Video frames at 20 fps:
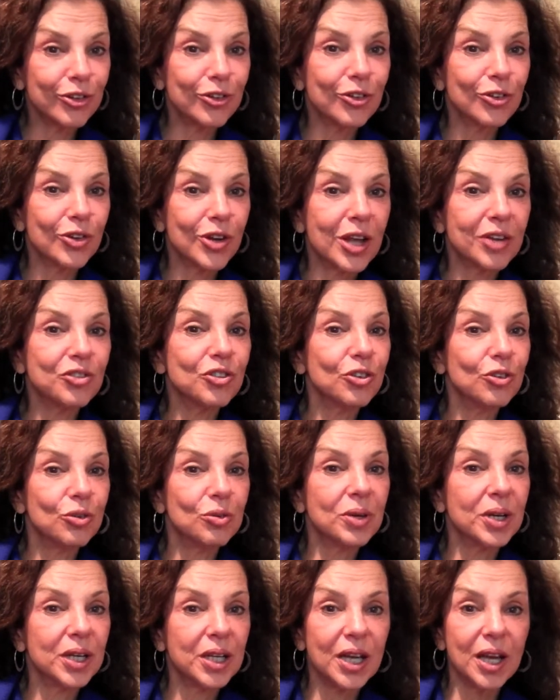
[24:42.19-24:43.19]
you know, not to
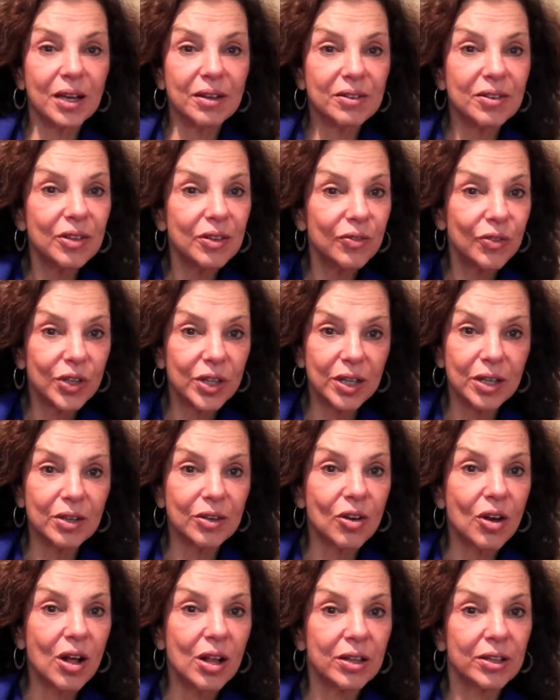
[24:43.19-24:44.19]
do any activity mm-hmm.
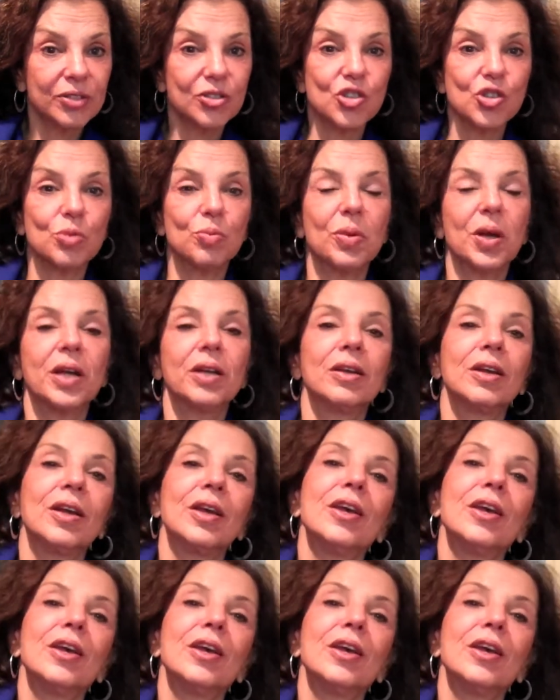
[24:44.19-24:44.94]
at all on Shabbat.